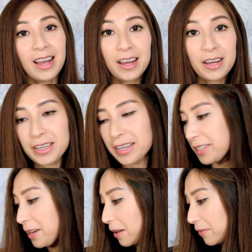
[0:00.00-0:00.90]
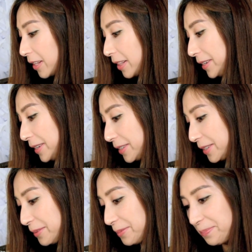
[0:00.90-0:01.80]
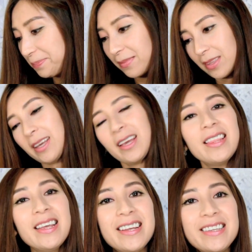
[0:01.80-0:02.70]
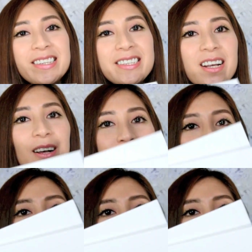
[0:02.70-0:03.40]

I guess I'll have to clean it soon. And then it just comes